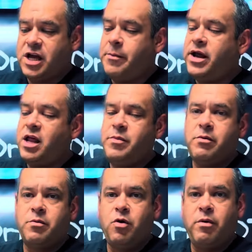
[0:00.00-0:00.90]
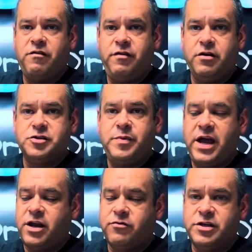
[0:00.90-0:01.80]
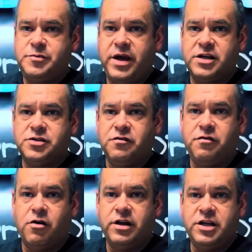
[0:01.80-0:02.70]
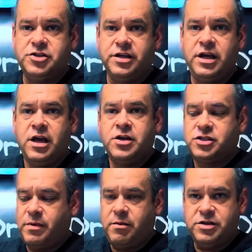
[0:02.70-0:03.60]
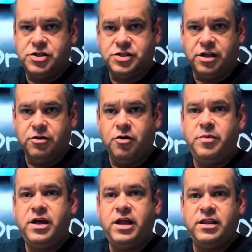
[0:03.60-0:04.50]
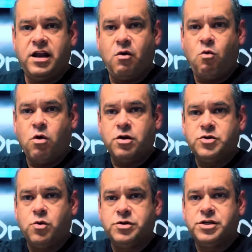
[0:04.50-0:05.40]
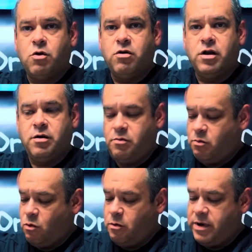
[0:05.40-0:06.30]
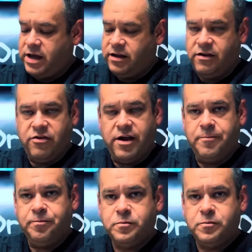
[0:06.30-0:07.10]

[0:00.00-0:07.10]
I might not be able to pull my fingers back and wrist back so far initially, so maybe it's just a little bit, and then I work towards going more back like that.